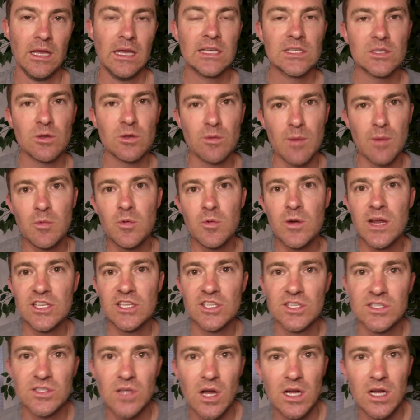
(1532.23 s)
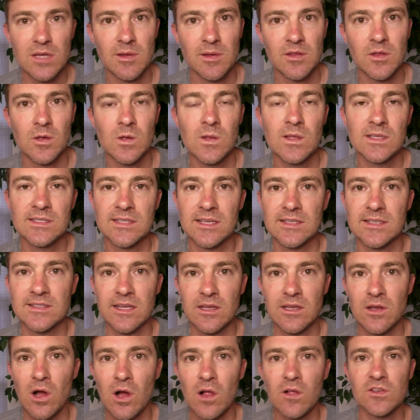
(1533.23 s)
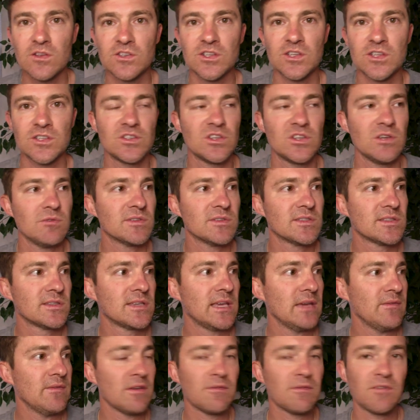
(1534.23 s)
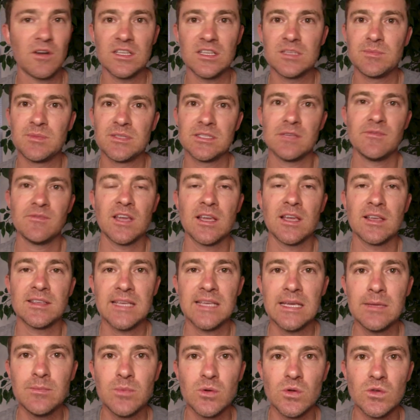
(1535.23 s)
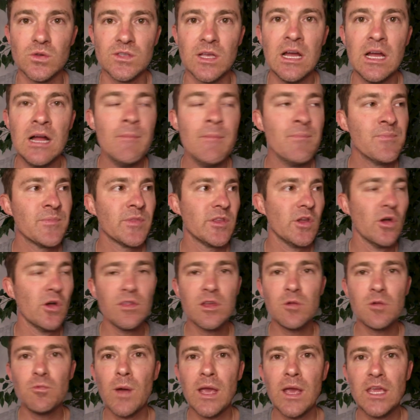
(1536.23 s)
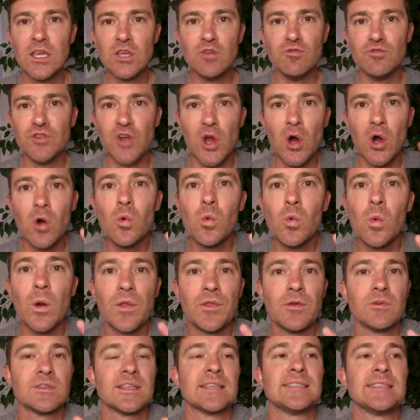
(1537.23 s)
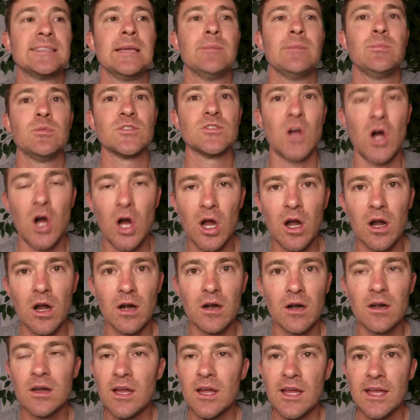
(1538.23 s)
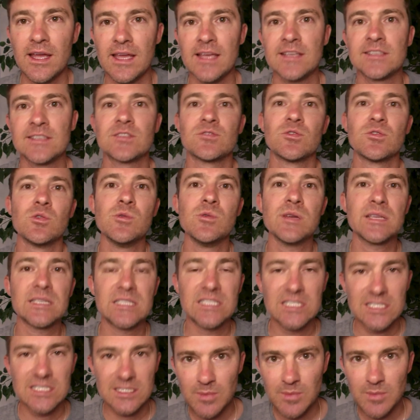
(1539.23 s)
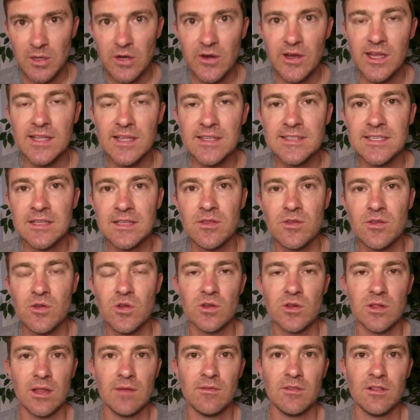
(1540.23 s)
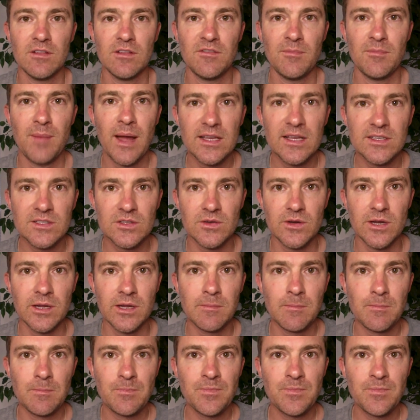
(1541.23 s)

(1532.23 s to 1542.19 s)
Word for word: so remember when I just talked about the holistic psychologist, she was giving very specific examples. The only way you know what those examples are is through experience and through your level of mastery.